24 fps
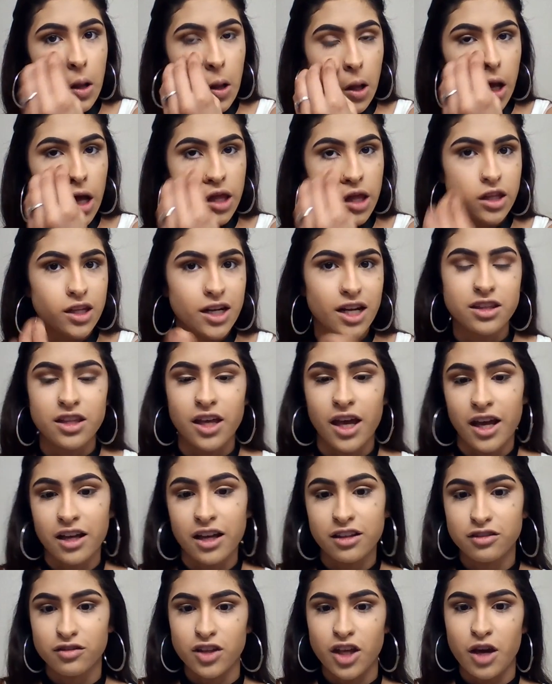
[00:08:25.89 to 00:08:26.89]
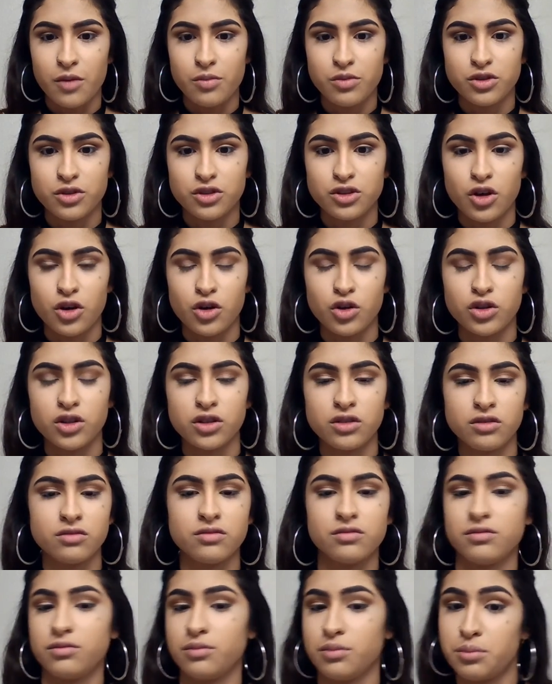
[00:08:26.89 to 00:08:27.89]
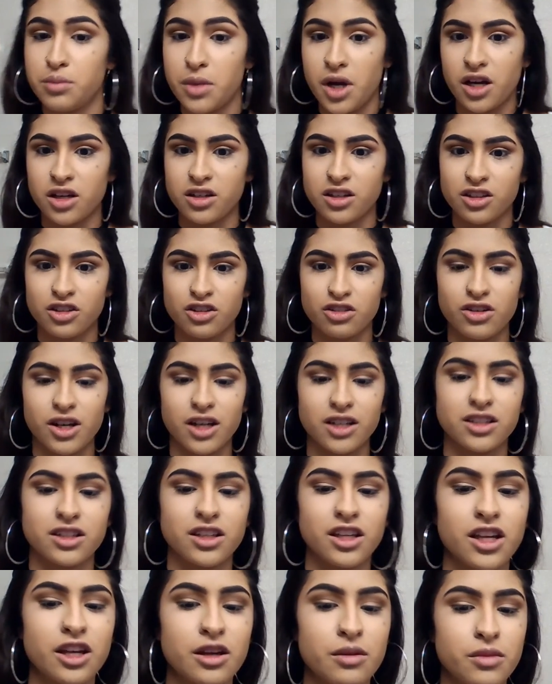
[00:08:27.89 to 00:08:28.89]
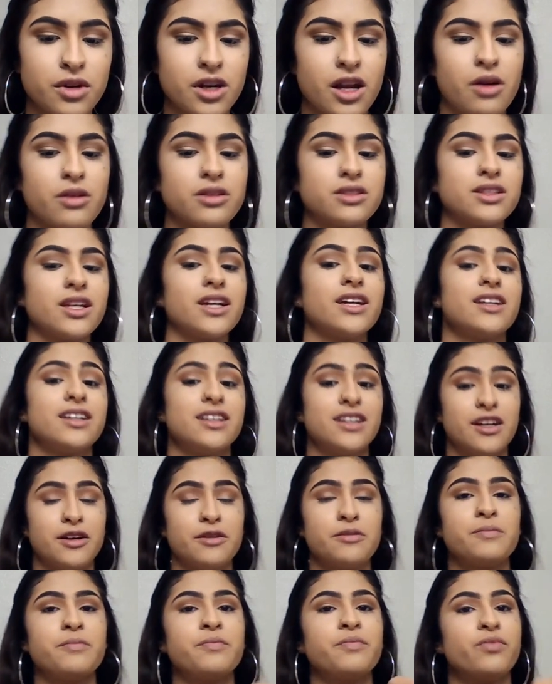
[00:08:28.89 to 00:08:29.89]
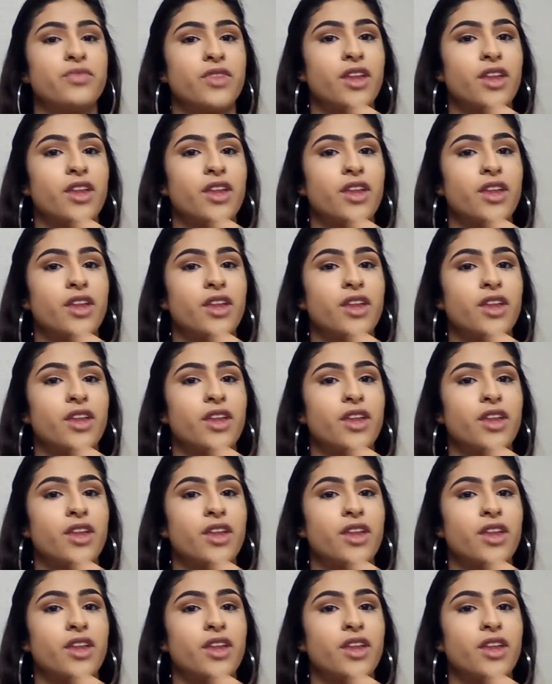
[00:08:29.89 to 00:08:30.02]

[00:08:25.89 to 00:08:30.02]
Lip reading: And then at the end of the episode, Meredith corrected him, and I was like, yep,